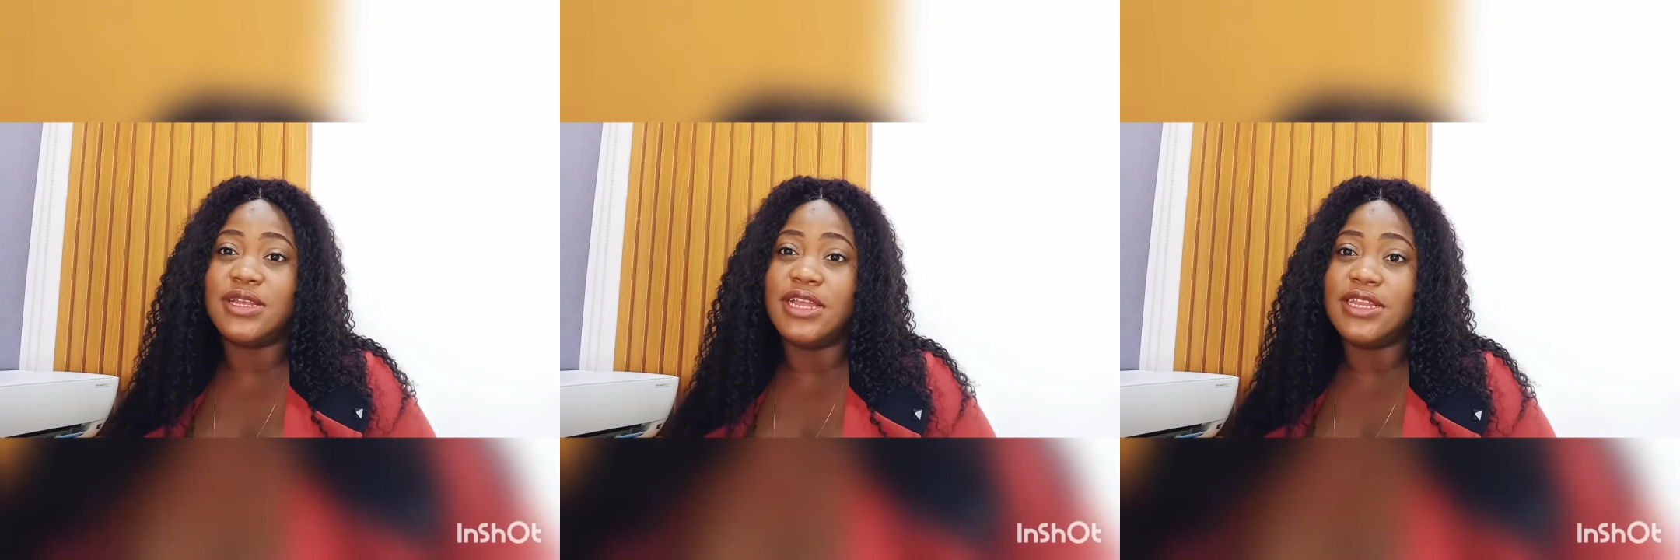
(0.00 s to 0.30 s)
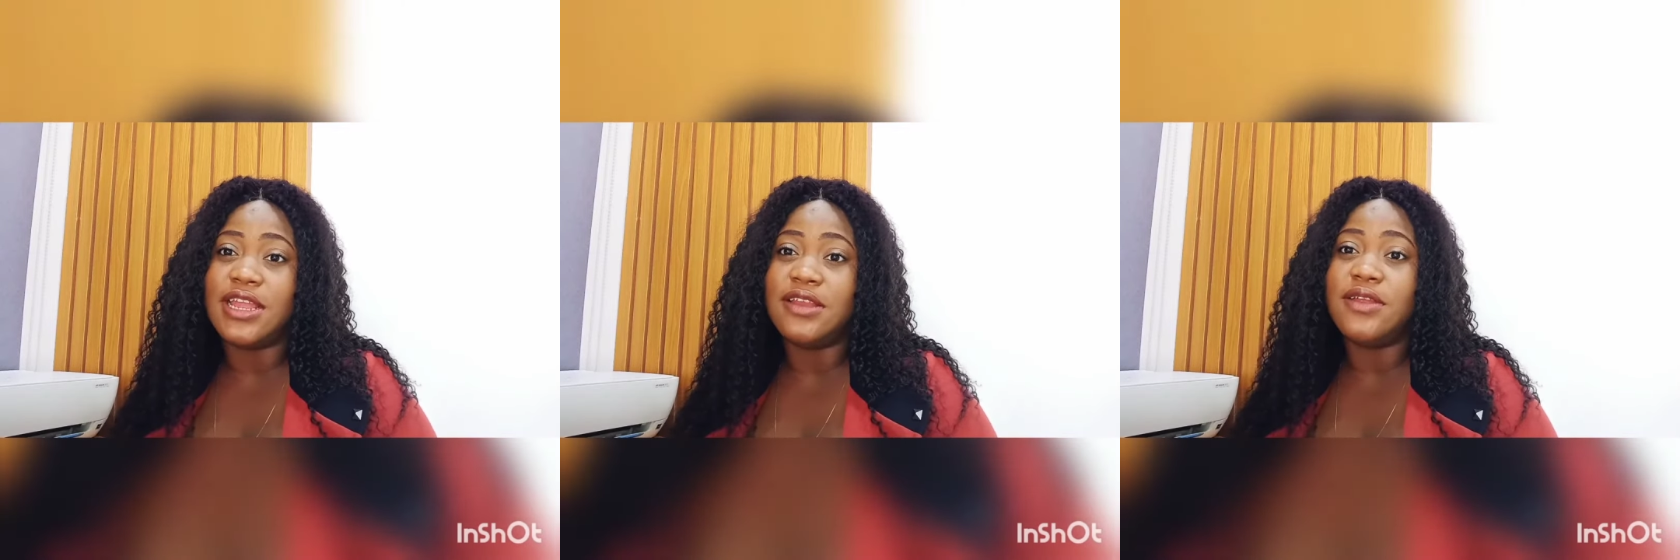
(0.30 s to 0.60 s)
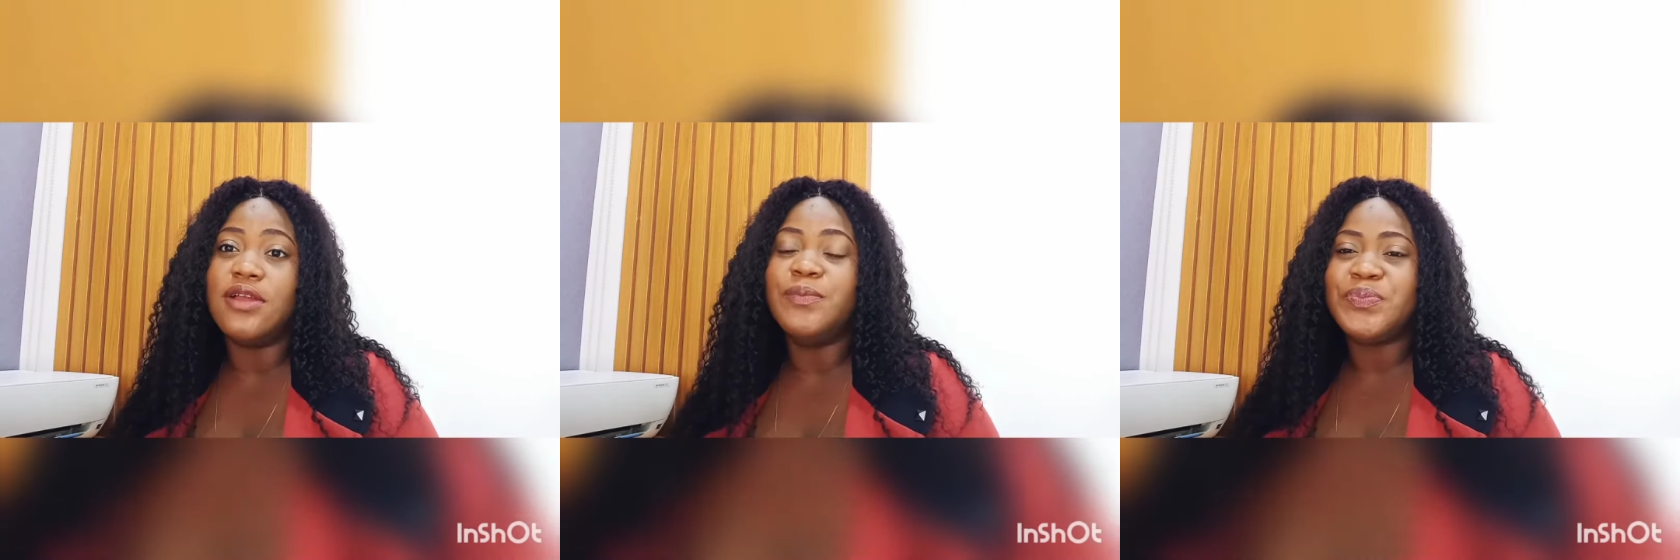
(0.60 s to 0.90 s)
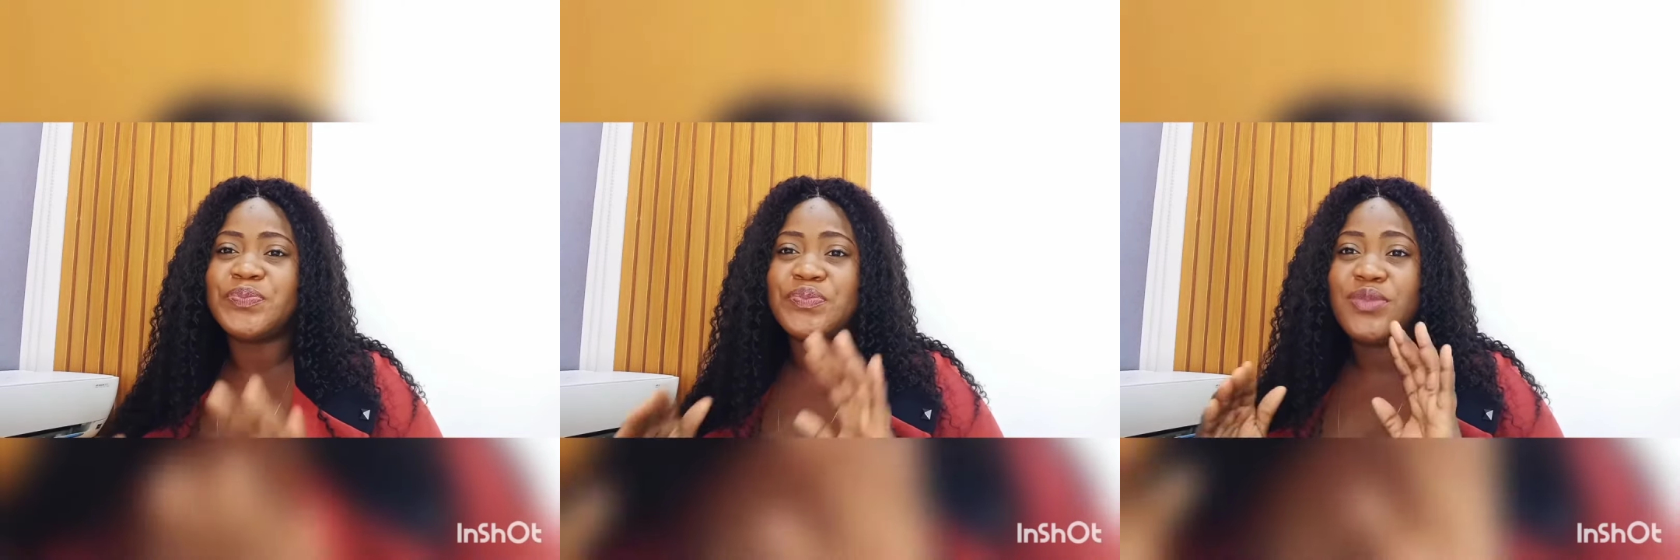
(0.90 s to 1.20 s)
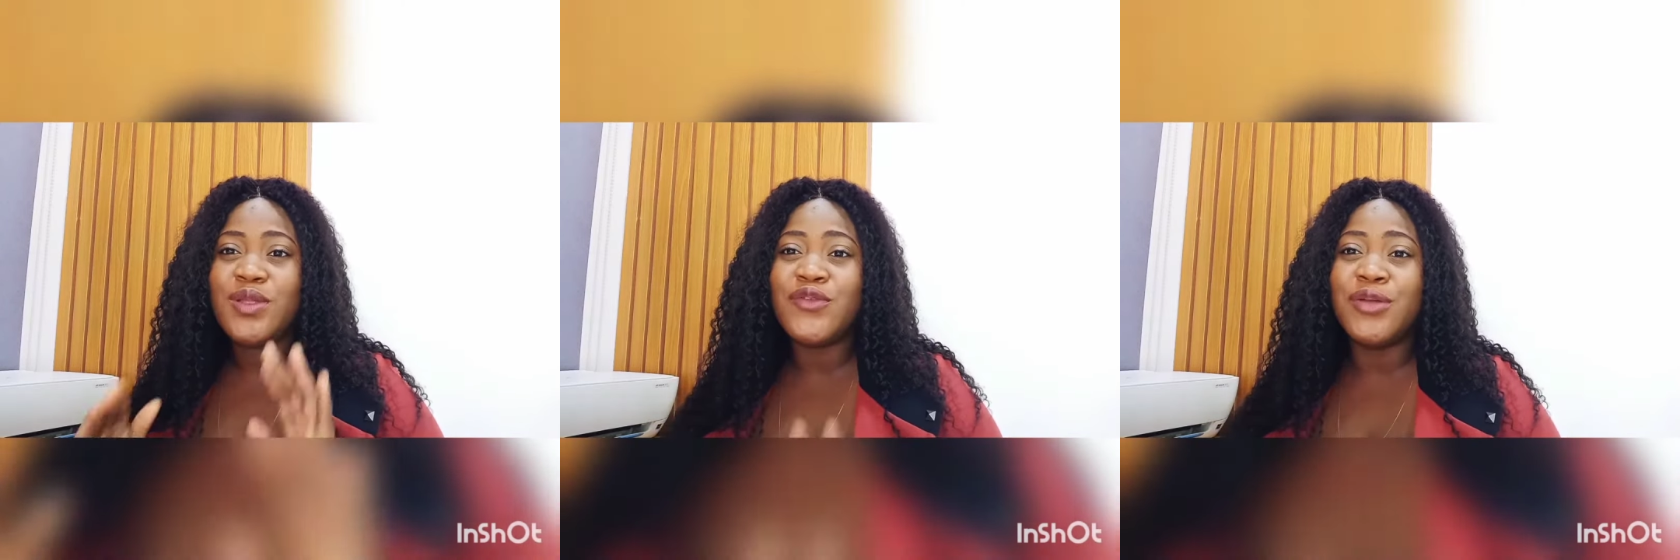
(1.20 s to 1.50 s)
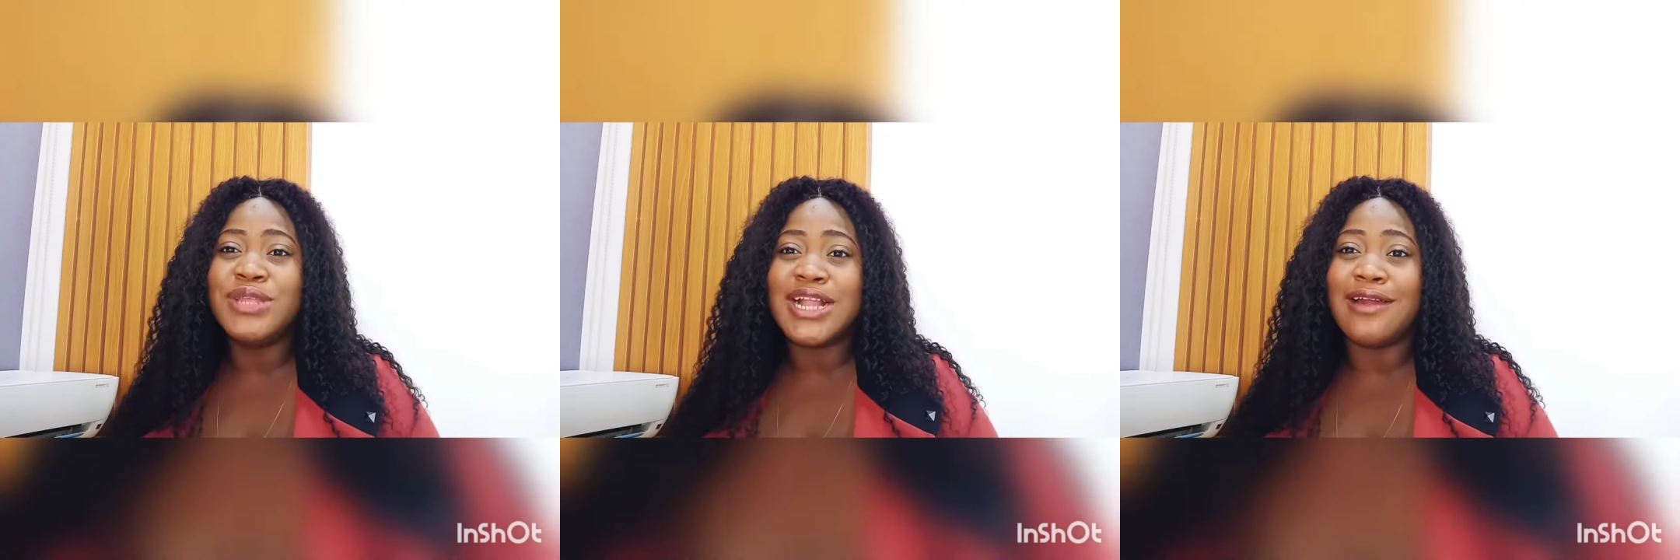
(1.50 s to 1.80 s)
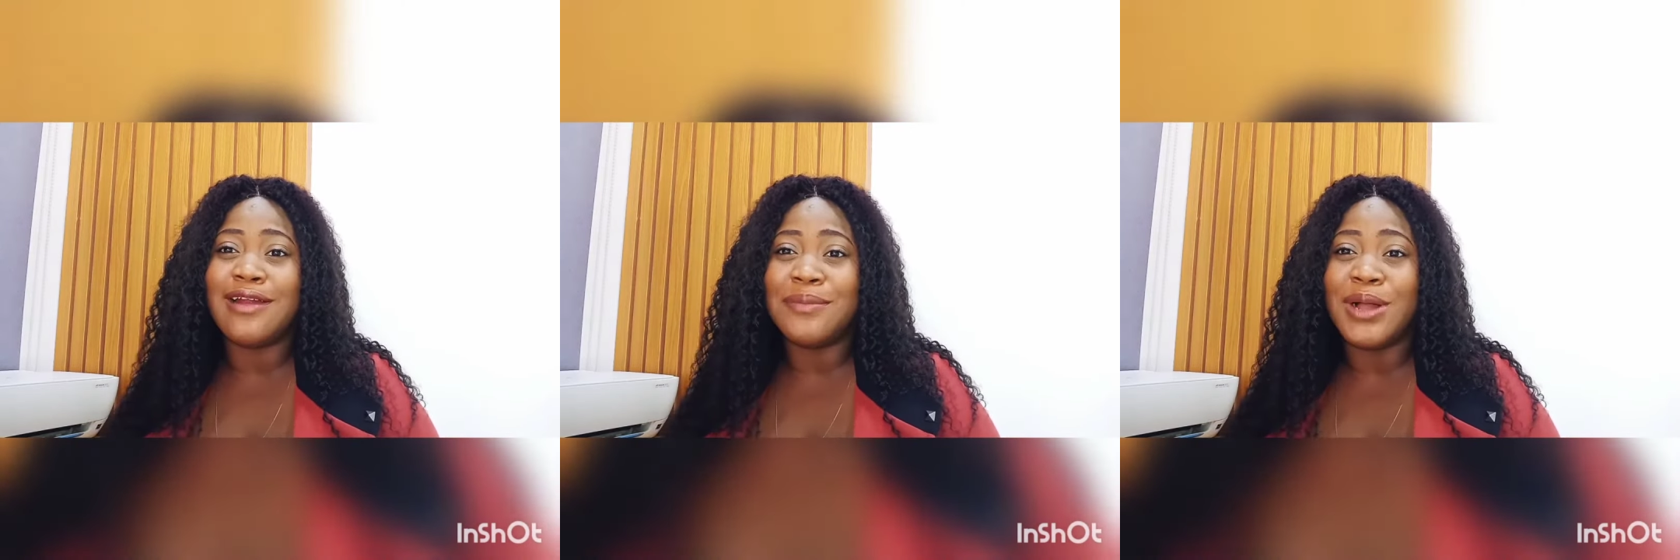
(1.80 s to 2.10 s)
United from the
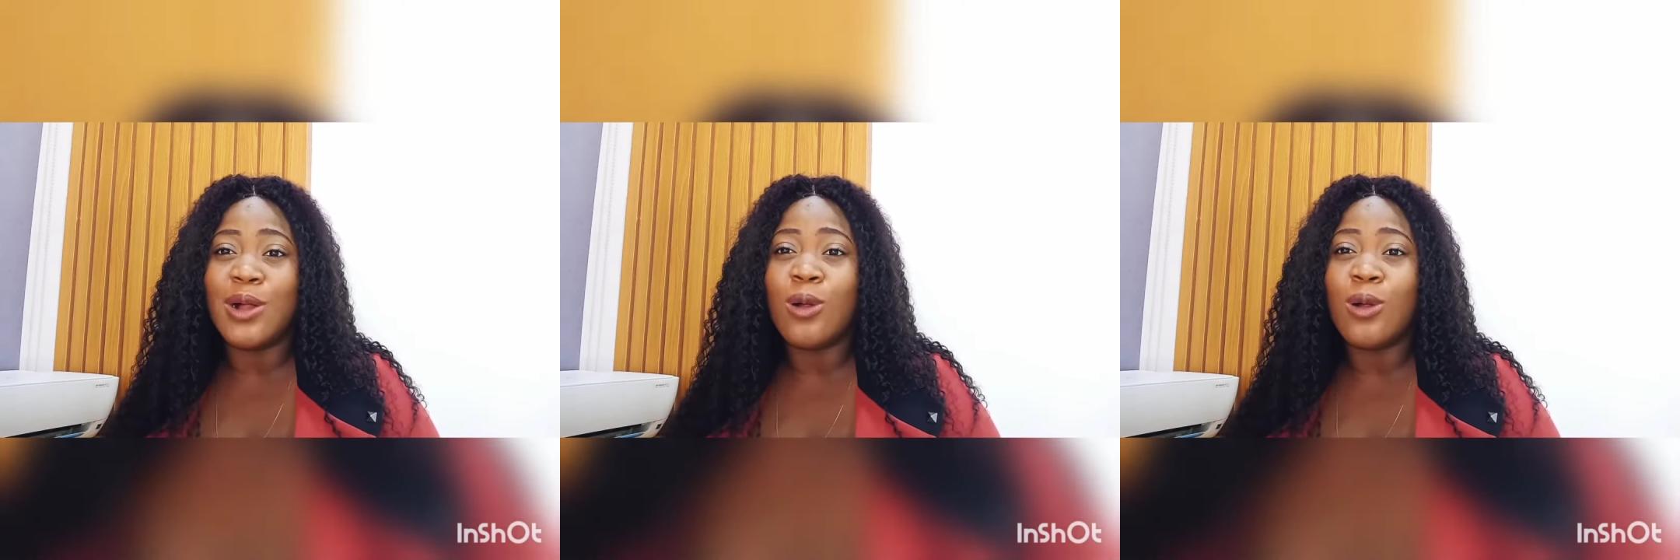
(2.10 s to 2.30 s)
Carabao